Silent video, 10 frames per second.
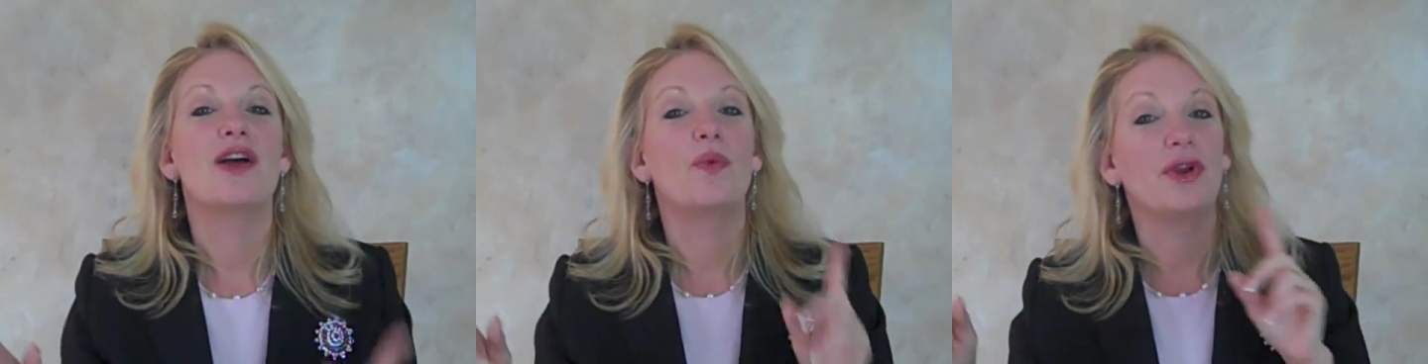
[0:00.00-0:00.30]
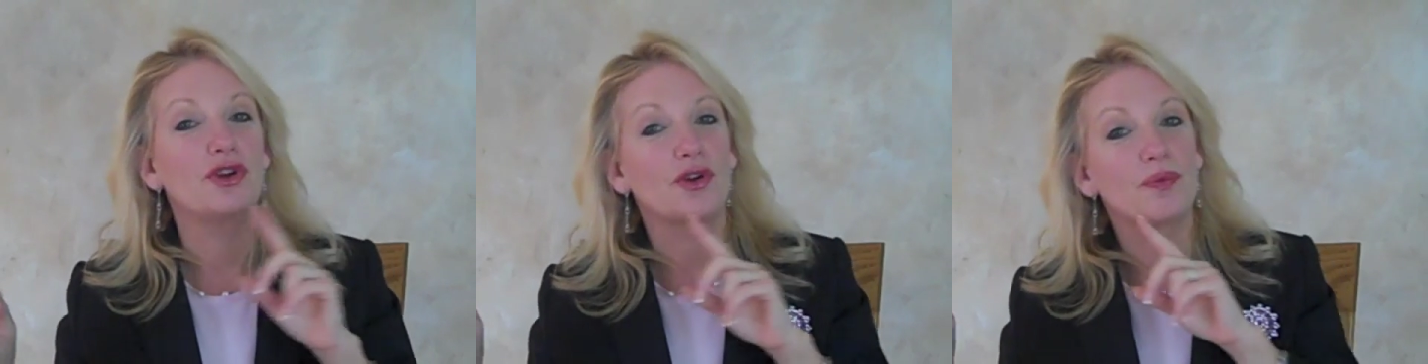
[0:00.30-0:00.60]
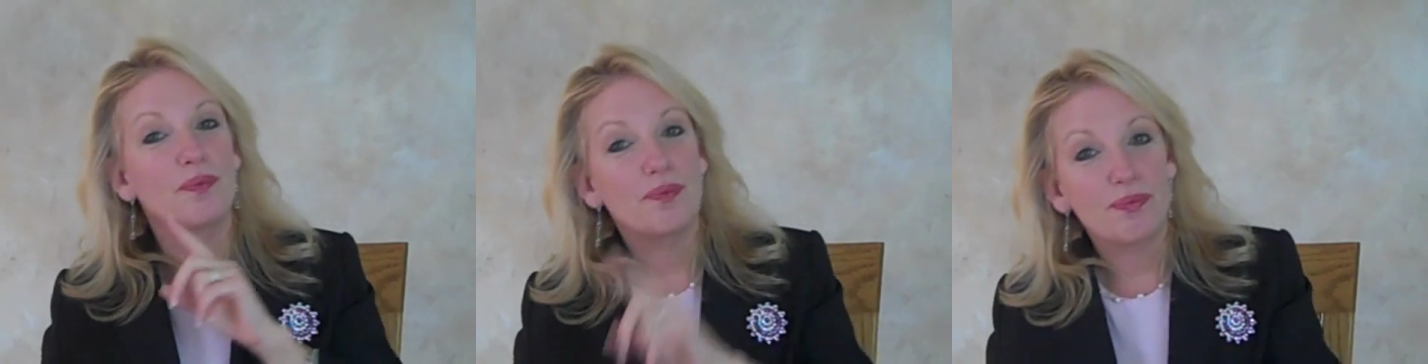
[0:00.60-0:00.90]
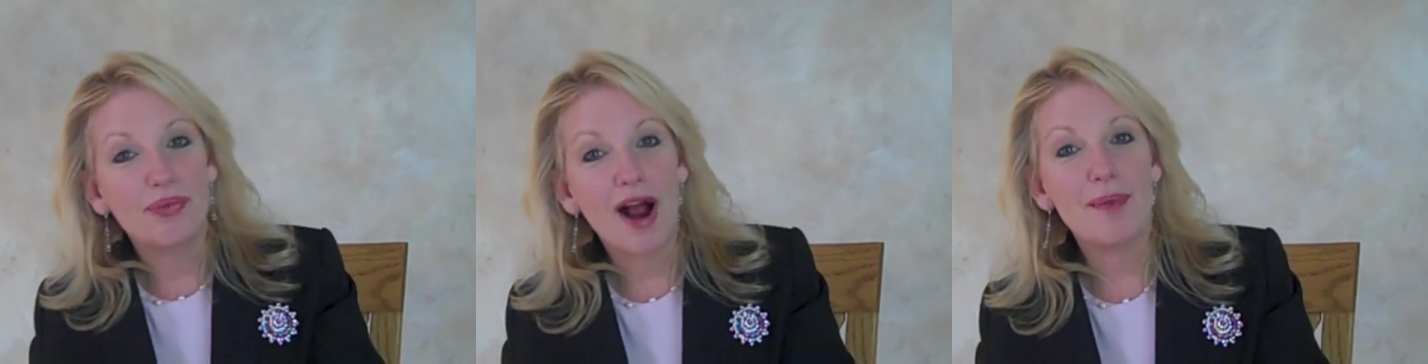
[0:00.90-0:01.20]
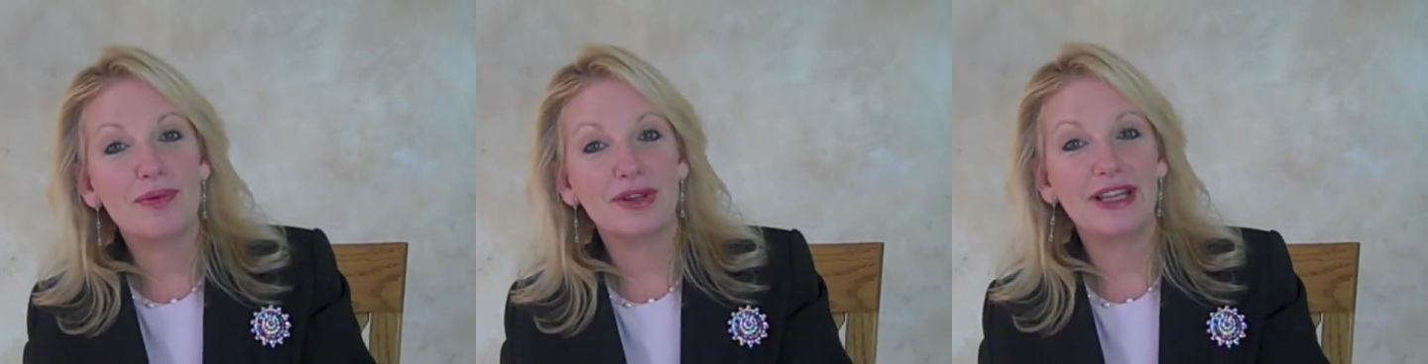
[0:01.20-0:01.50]
When you're
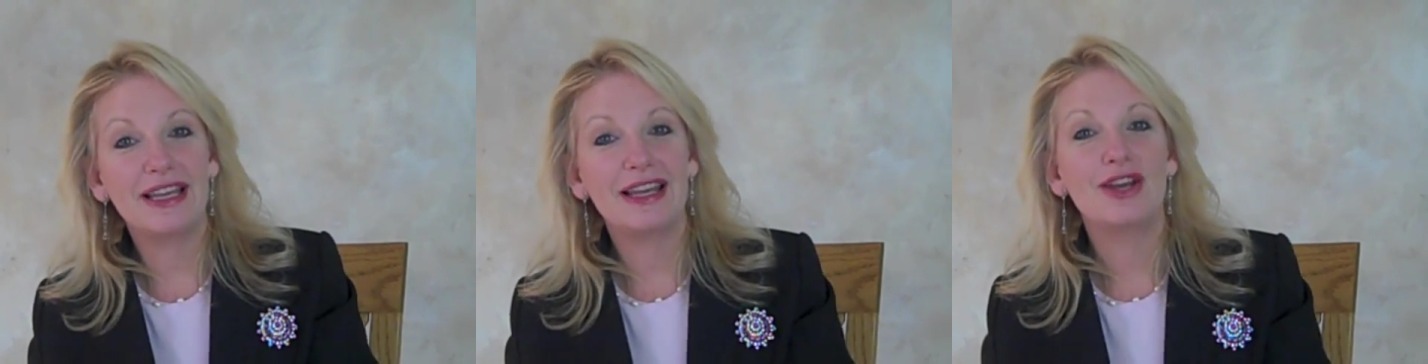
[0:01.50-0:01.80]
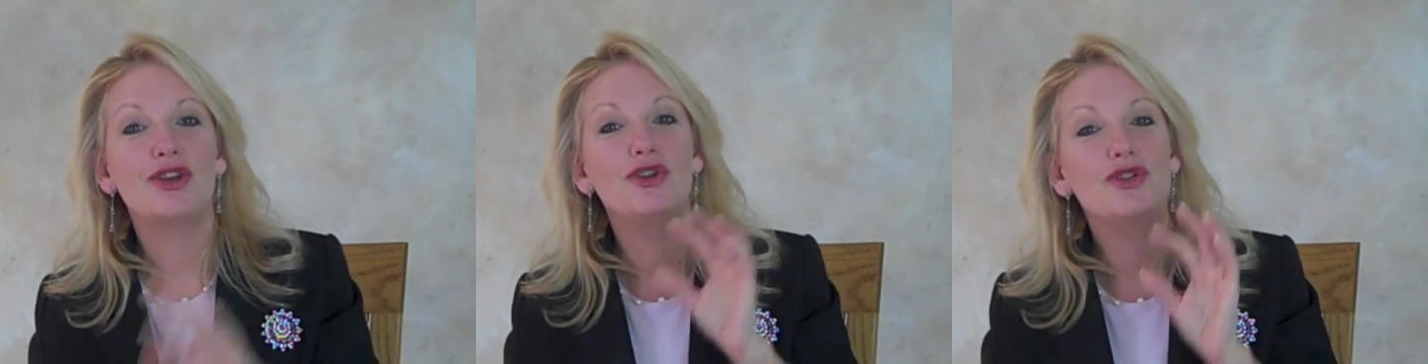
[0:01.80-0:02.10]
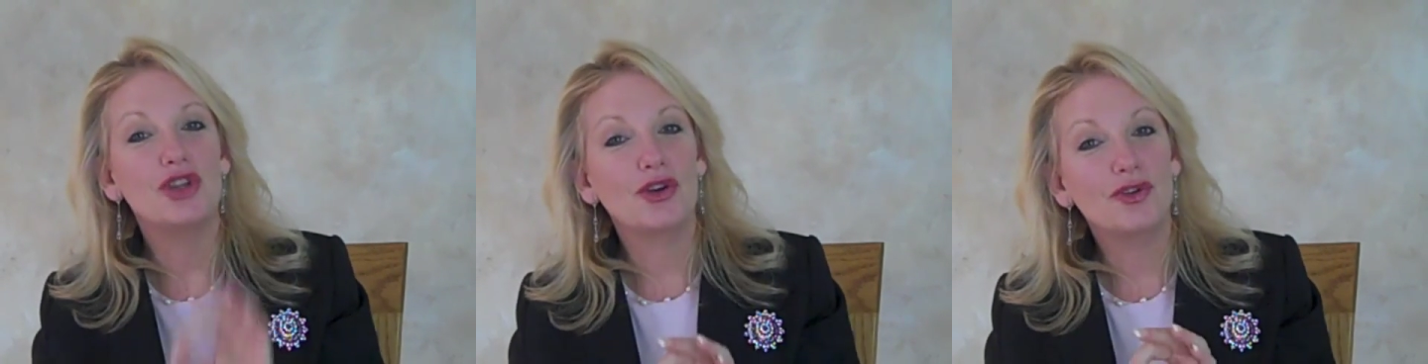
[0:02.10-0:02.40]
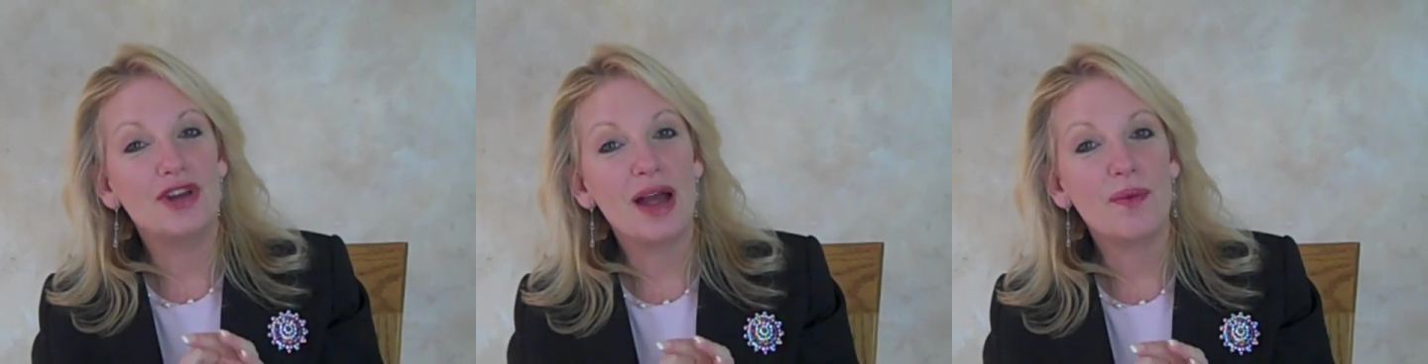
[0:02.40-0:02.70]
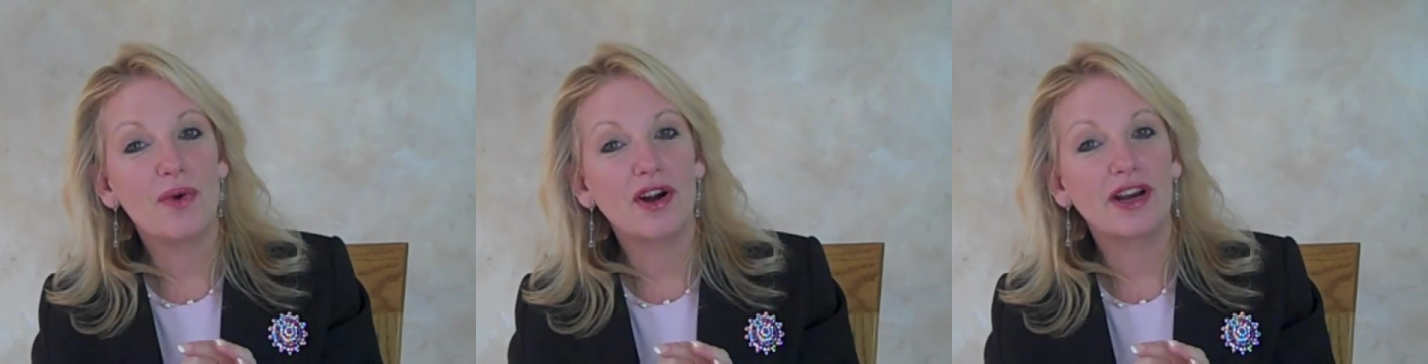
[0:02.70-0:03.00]
properly using your
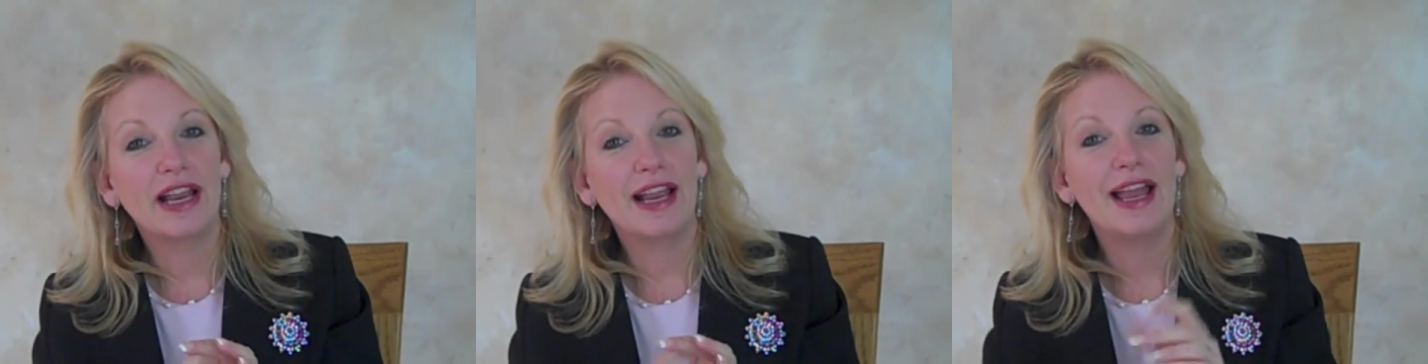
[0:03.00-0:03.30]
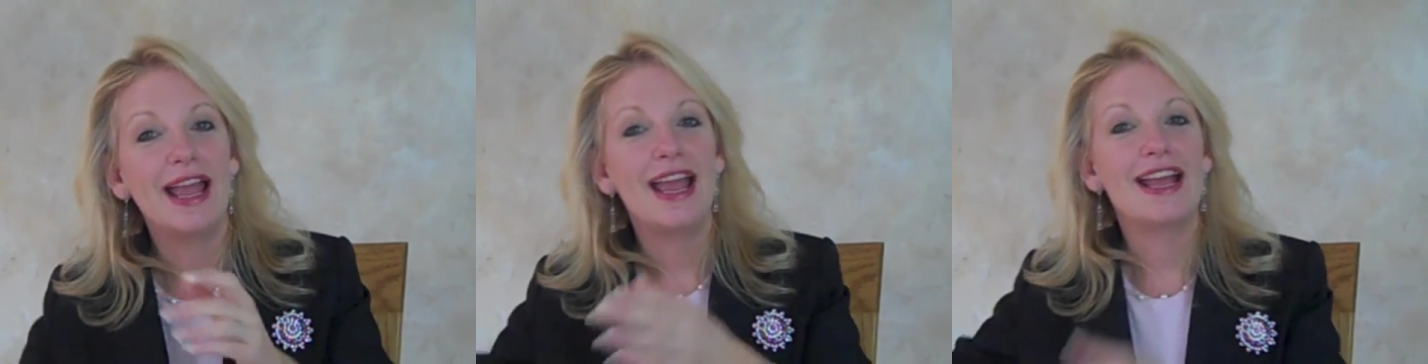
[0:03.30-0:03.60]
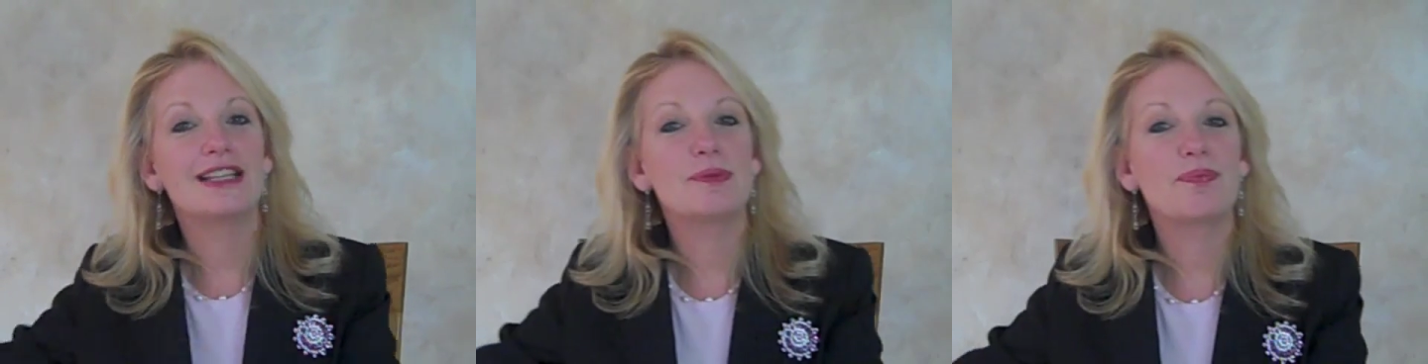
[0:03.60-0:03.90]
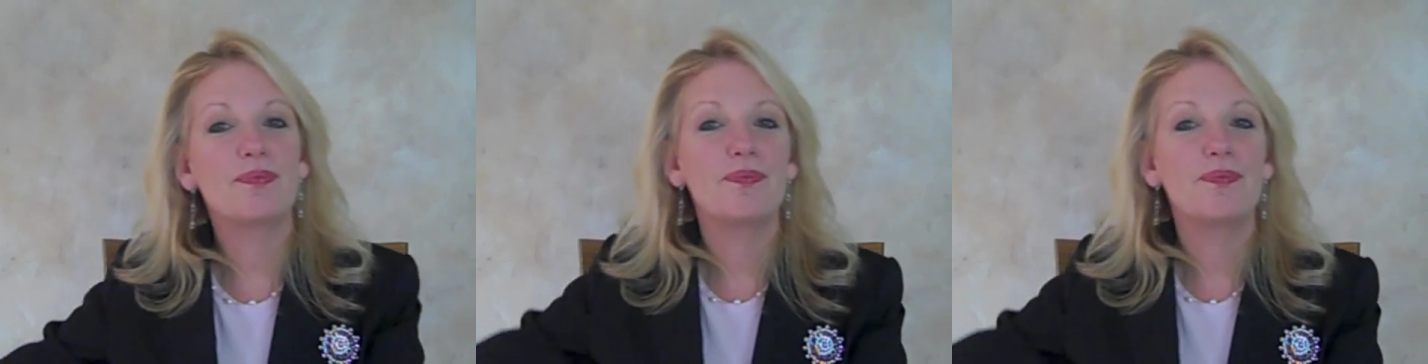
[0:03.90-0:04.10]
networking, it's